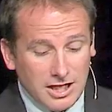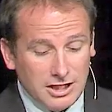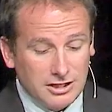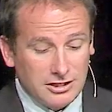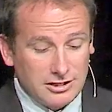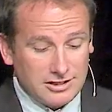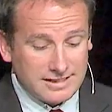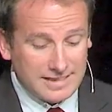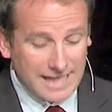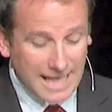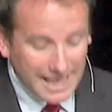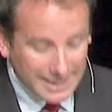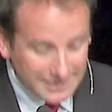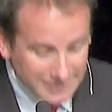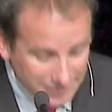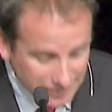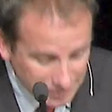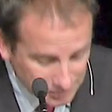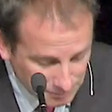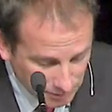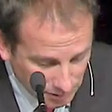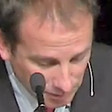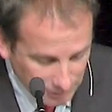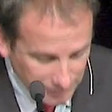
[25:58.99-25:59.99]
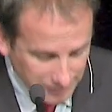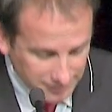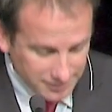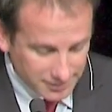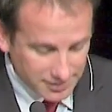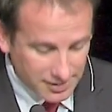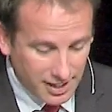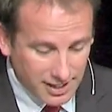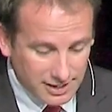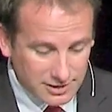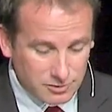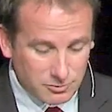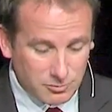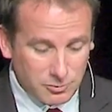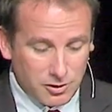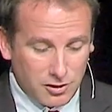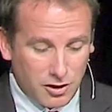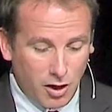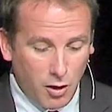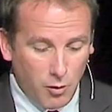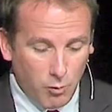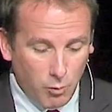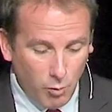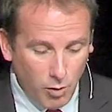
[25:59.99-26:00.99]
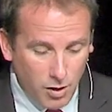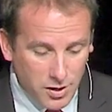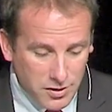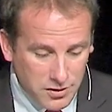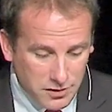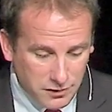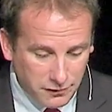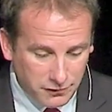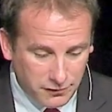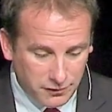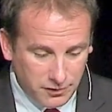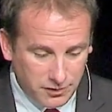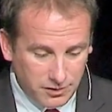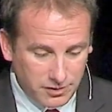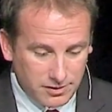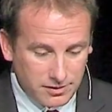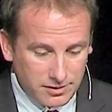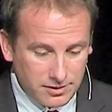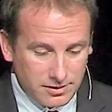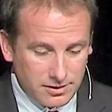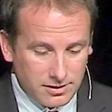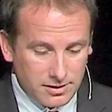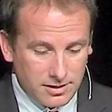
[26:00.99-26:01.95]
Your testimonies, God's Word, are wonderful.